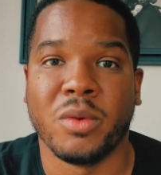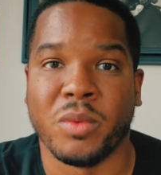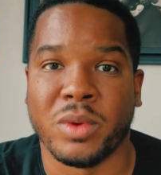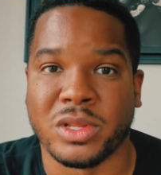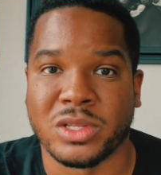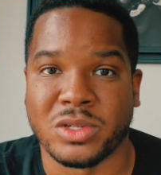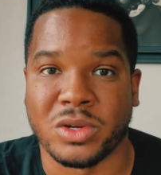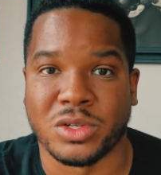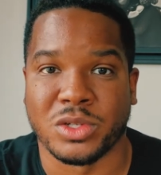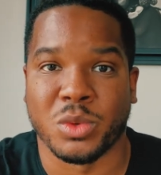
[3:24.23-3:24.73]

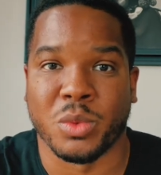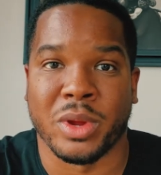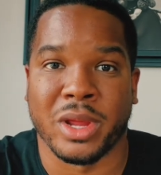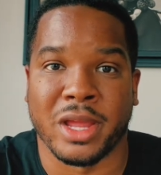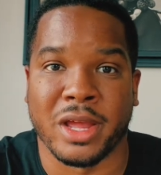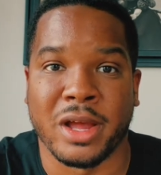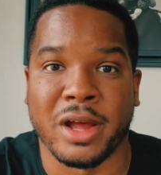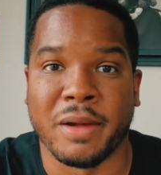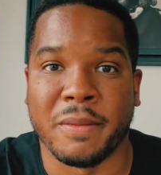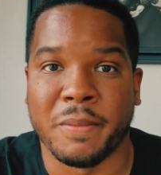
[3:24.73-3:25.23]
When it starts to
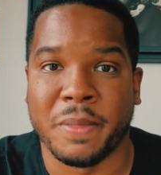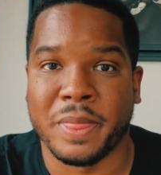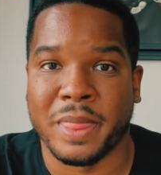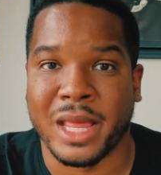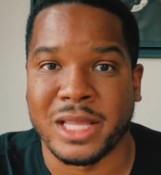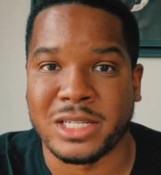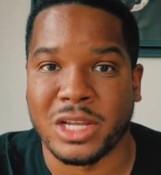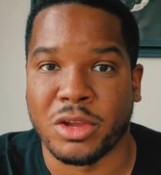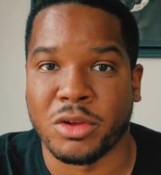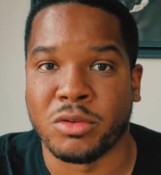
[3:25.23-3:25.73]
wake up,
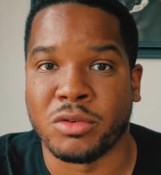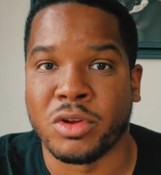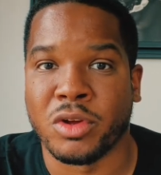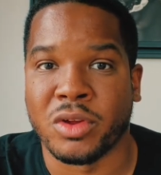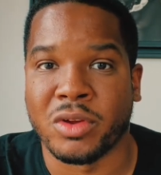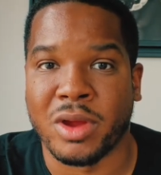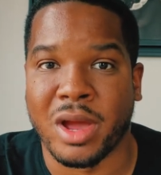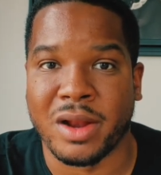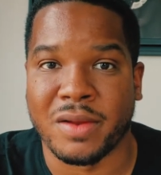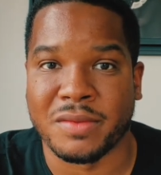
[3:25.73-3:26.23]
that's how you know
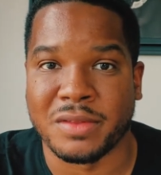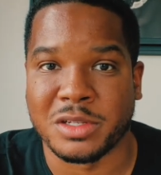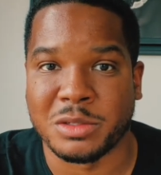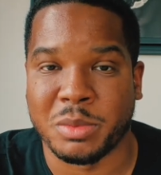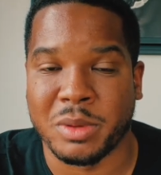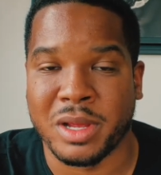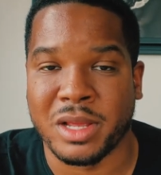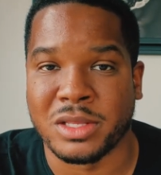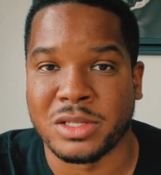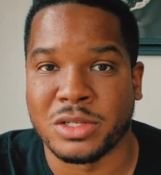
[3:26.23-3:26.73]
you're out of the
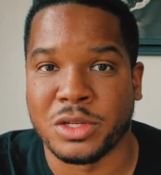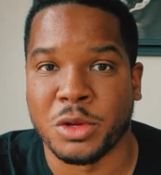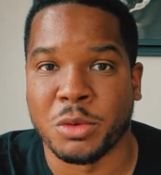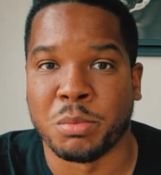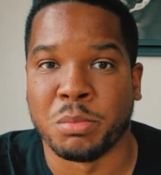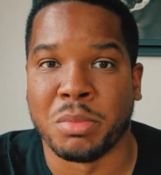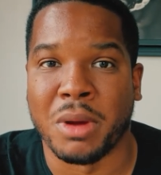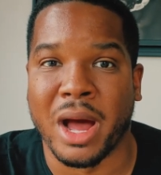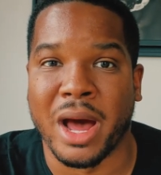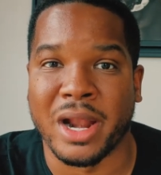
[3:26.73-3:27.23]
spins. Your
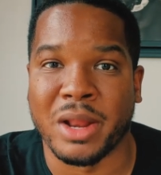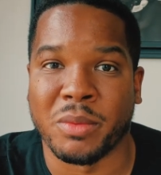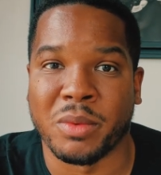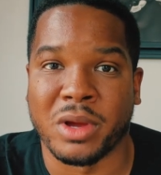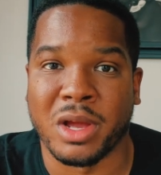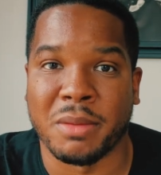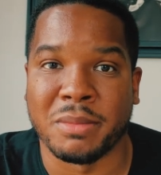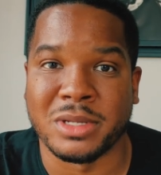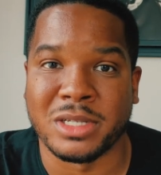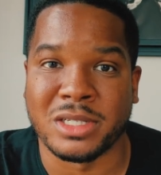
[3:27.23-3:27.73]
body
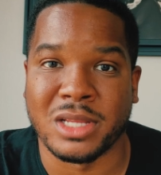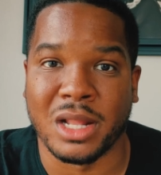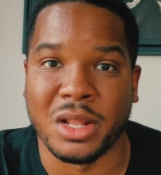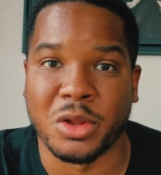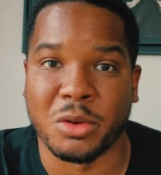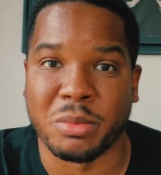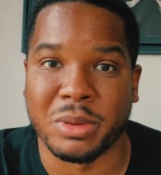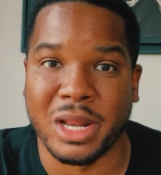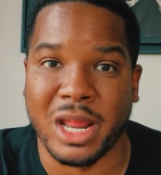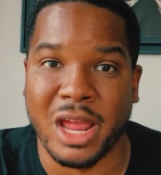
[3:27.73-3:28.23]
will come just a
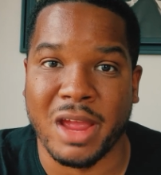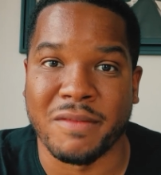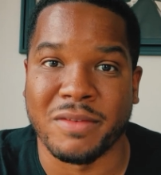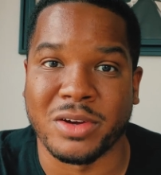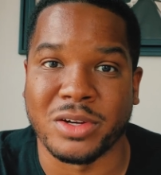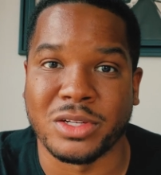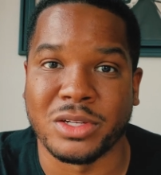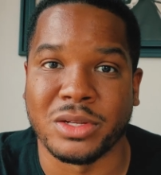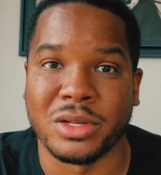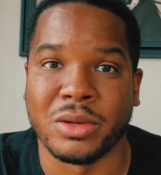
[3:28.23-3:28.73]
little bit
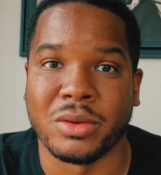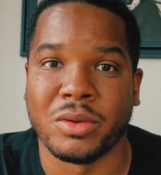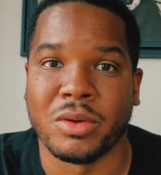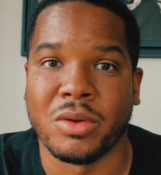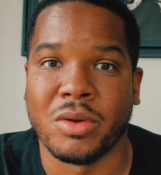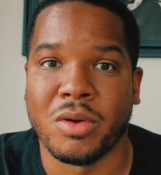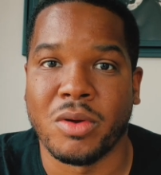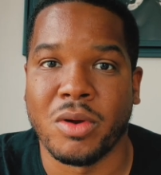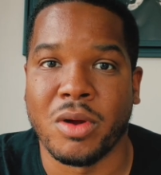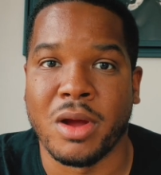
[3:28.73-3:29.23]
heavier to you,
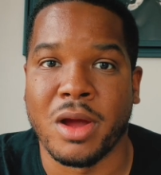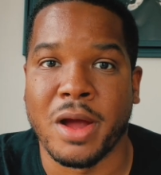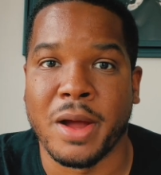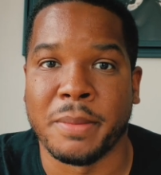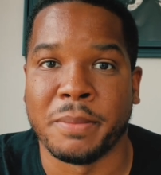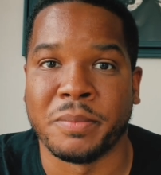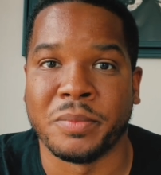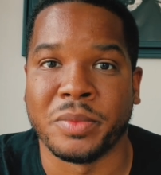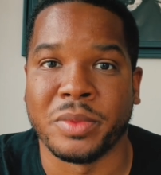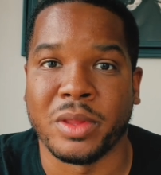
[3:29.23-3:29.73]

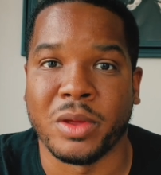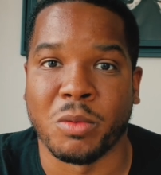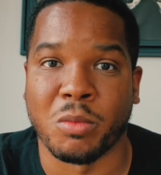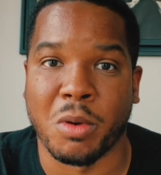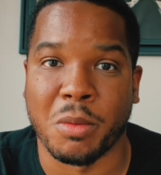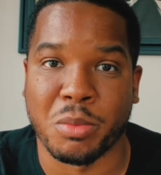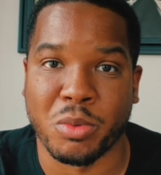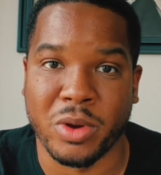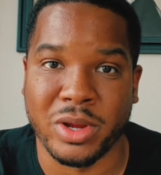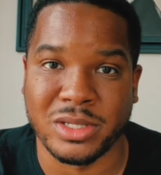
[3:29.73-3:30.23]
or
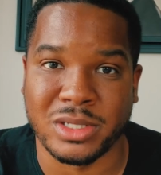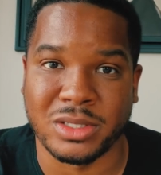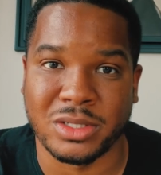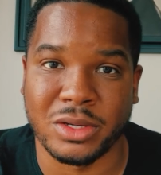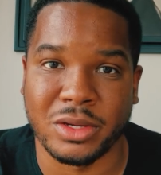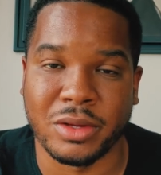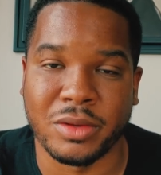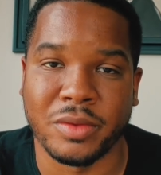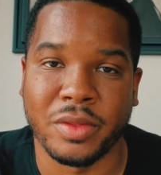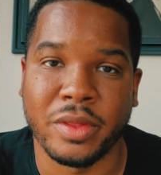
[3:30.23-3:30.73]
more present
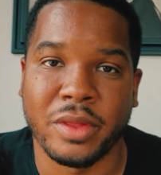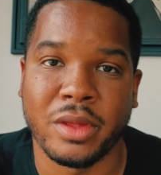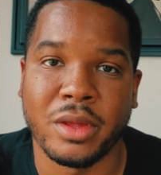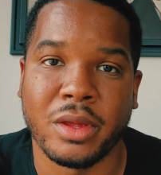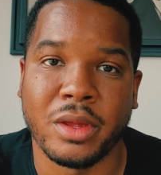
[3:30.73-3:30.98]
to you.